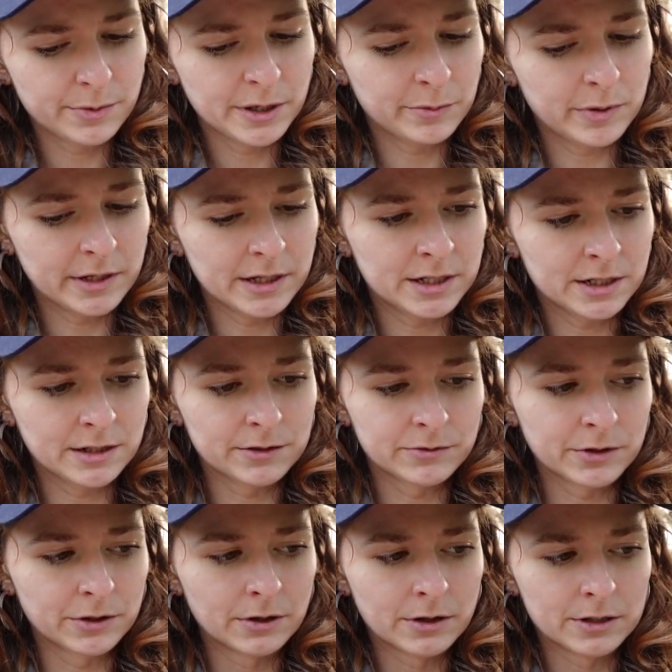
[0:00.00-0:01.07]
being planted in
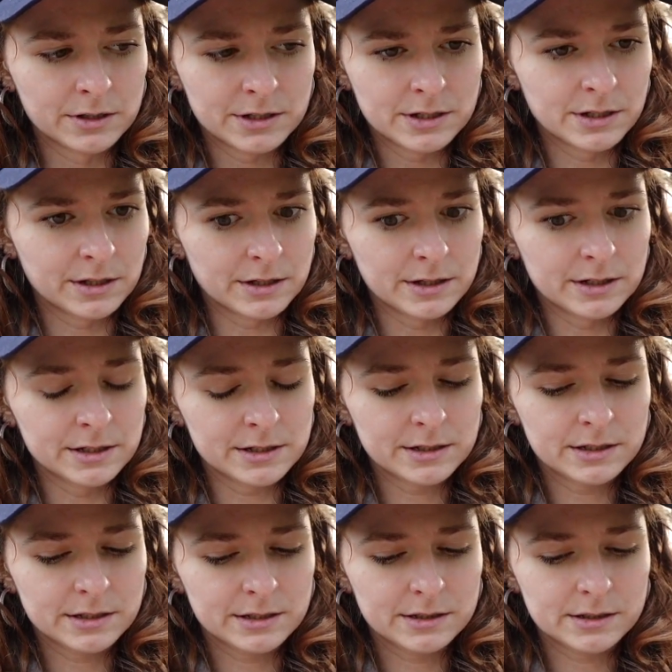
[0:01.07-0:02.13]
regards to this?